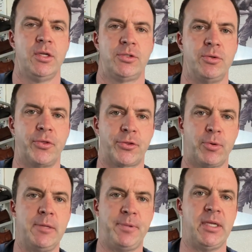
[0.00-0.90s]
to
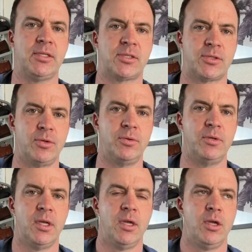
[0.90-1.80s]
three-piece suit
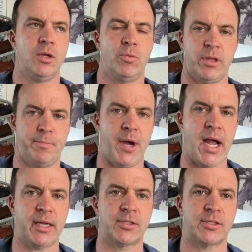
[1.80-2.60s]
with a pocket